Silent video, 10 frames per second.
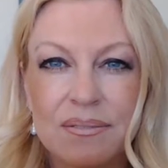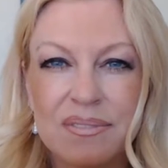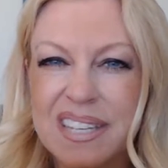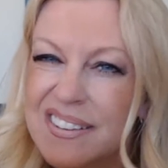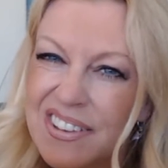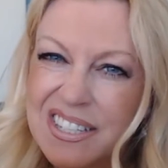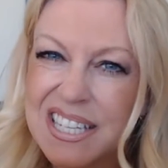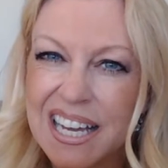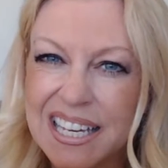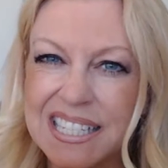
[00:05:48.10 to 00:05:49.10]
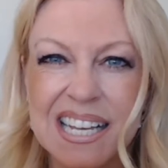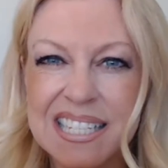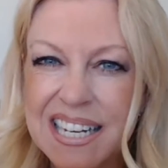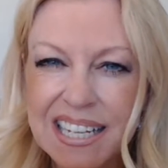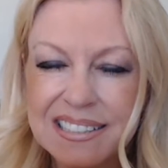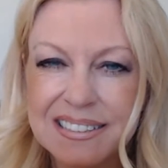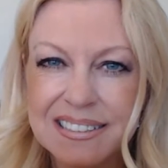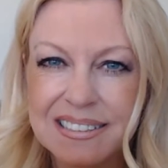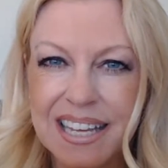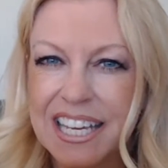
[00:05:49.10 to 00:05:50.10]
That feels yucky, doesn't it?
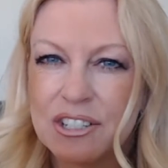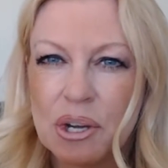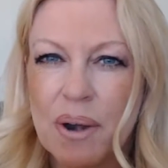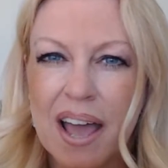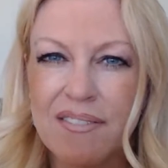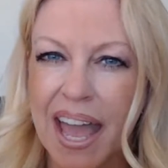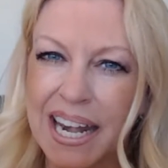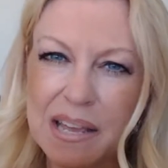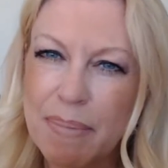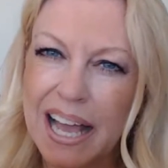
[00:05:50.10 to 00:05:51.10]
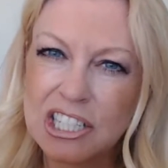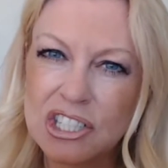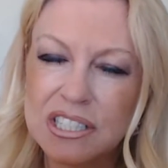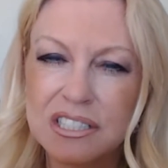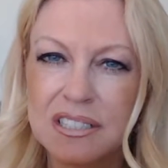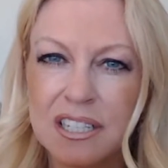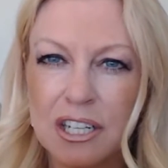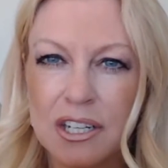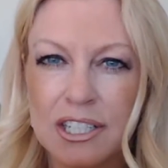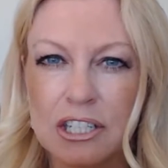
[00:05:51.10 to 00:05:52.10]
Like you don't have any passion?
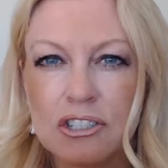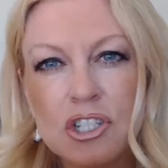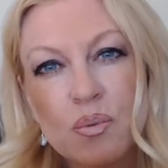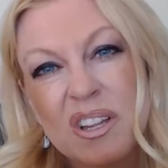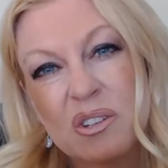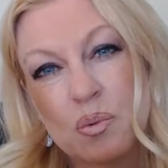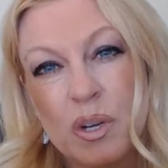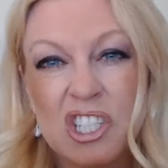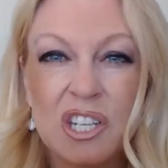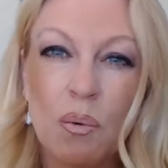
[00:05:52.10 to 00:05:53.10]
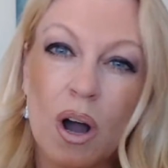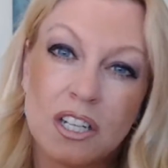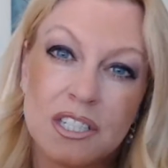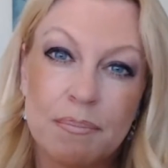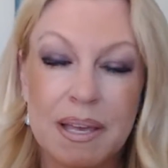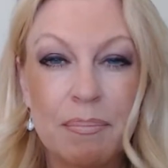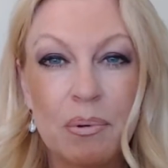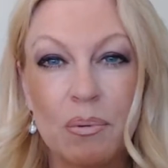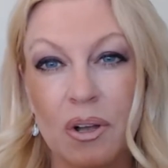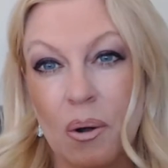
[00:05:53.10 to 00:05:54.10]
You're just one of those wishy-washy
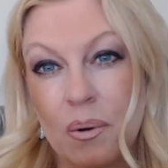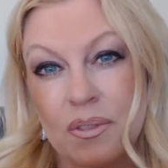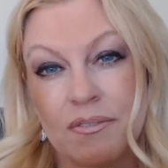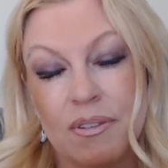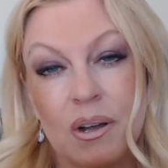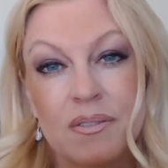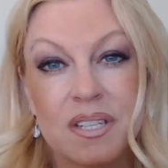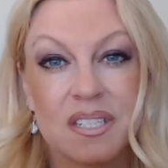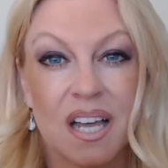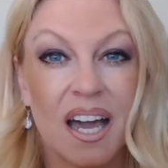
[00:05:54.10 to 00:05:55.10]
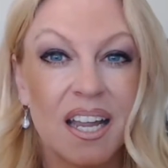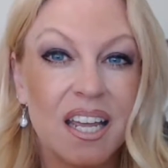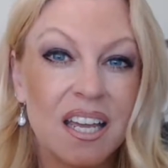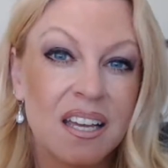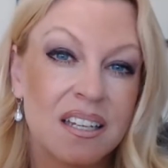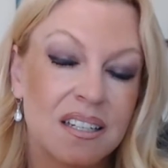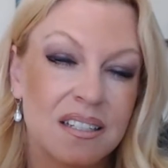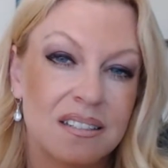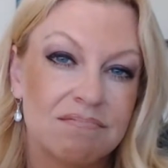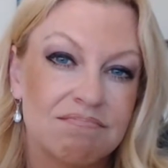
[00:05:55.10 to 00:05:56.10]
people who will go with the flow of society.
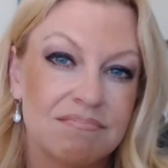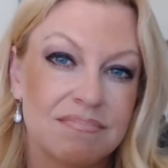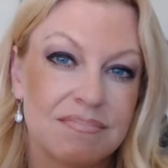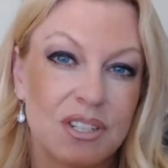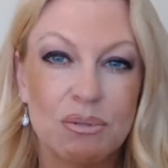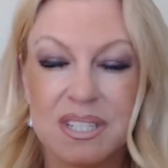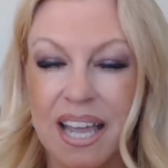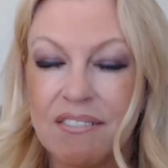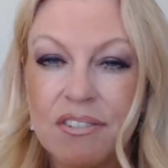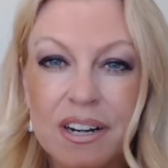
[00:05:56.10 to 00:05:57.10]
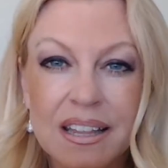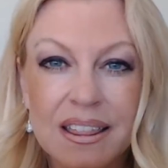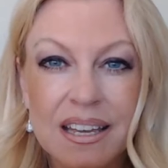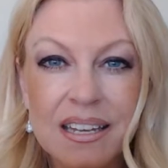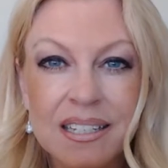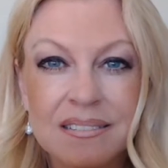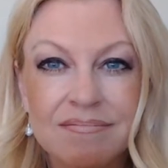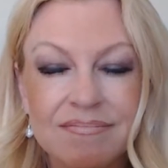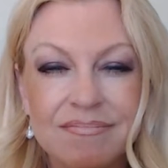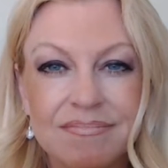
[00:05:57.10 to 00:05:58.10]
Don't stand for anything.
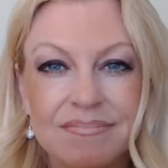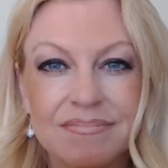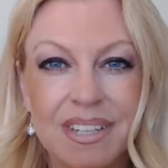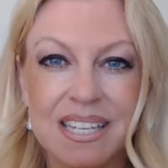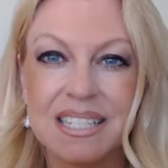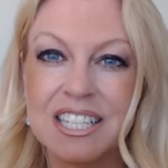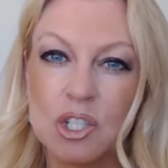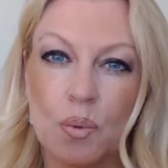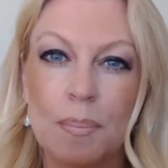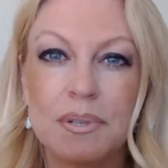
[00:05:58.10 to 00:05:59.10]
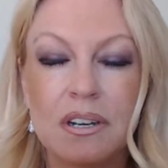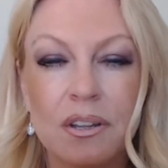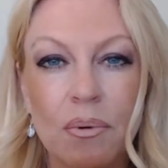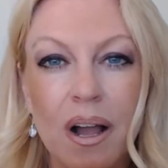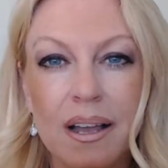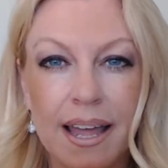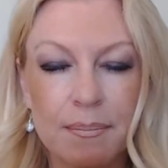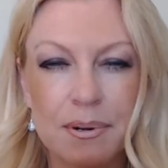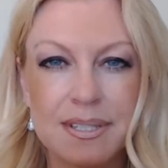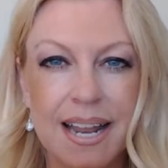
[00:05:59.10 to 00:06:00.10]
Easily swept under the rug kind
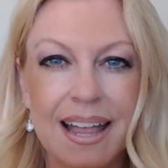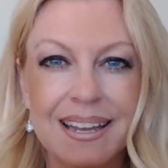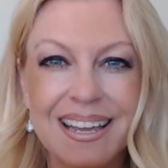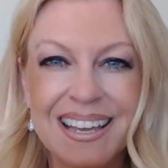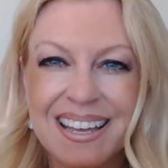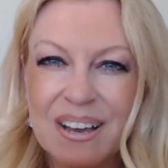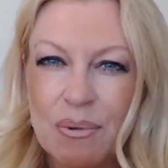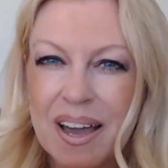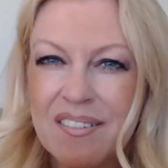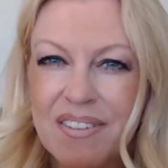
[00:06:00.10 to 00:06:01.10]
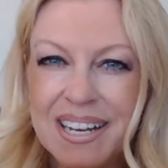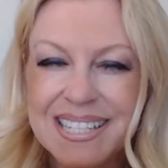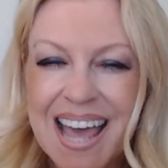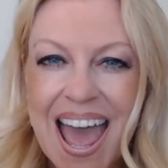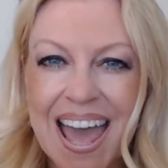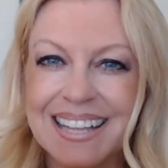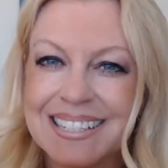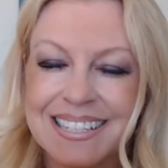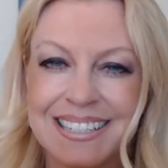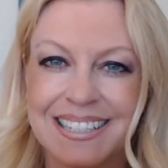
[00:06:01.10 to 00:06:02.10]
of personality. What kind of fun is
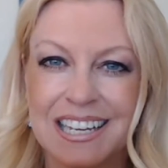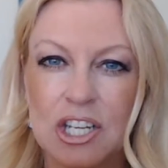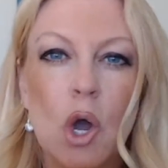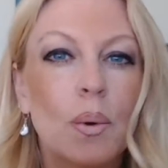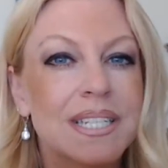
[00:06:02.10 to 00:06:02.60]
that? No one